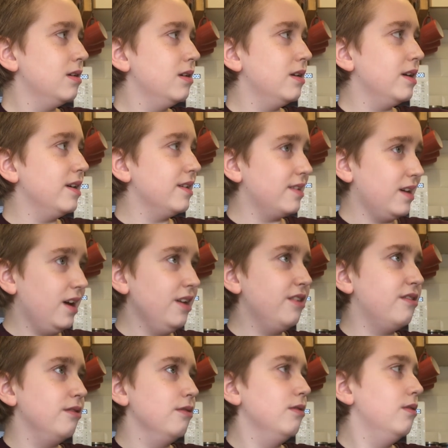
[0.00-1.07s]
It's
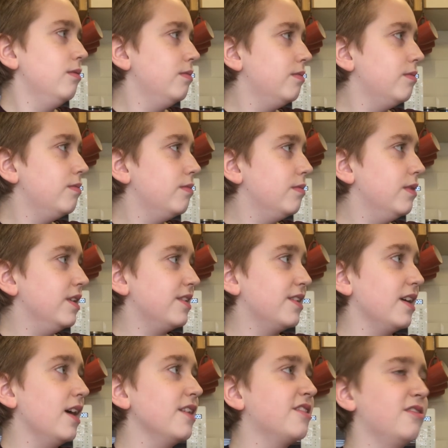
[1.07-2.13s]
astral. It's the
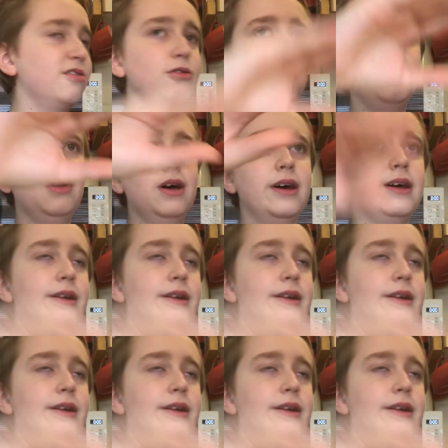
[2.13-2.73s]
astral plane.